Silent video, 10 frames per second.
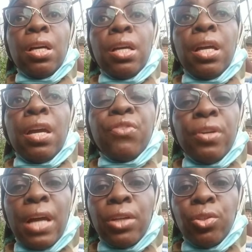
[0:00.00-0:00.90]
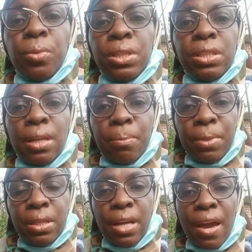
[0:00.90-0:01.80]
if you're not doing
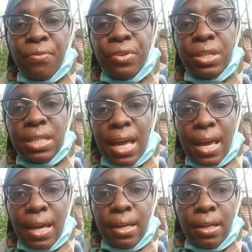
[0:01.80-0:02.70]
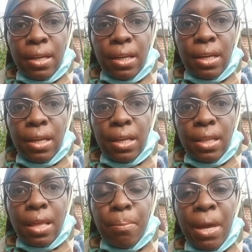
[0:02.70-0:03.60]
something every day
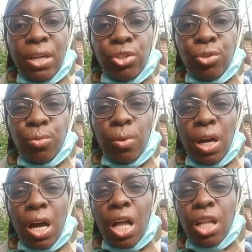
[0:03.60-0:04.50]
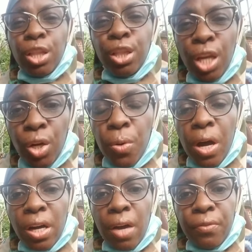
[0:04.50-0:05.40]
that makes you a little
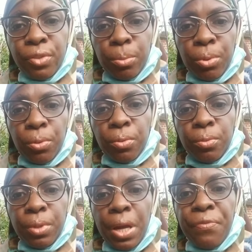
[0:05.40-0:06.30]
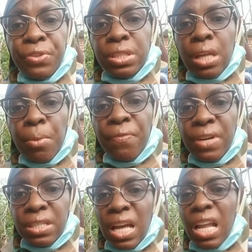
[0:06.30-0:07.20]
uncomfortable, and for some of
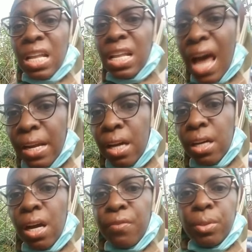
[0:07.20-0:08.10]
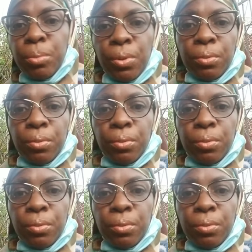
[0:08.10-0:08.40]
us a lot uncomfortable,